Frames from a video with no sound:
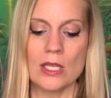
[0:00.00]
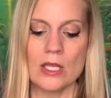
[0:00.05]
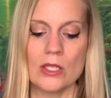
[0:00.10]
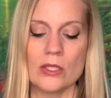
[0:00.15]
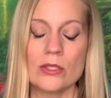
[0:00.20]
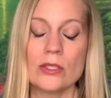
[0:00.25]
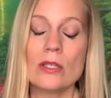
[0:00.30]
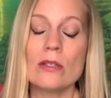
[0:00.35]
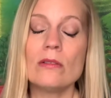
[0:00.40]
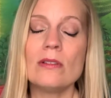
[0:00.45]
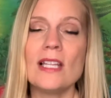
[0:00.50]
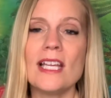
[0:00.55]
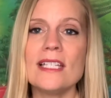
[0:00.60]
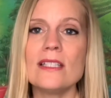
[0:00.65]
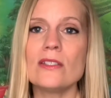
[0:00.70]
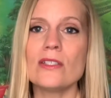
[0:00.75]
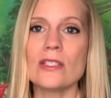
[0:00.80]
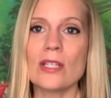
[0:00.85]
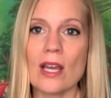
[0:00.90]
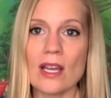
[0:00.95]
So
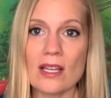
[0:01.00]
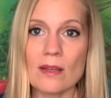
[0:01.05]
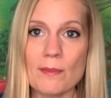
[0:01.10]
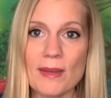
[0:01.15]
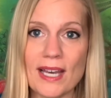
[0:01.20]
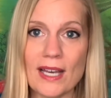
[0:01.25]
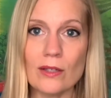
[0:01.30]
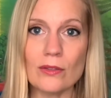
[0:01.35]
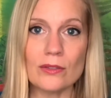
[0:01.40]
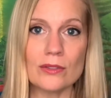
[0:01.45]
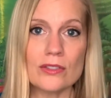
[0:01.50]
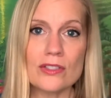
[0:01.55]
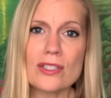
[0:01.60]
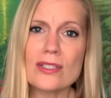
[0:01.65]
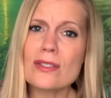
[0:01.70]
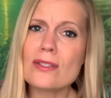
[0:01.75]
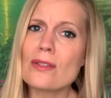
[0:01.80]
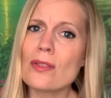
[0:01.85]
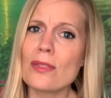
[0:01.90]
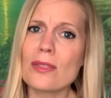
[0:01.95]
let's talk about just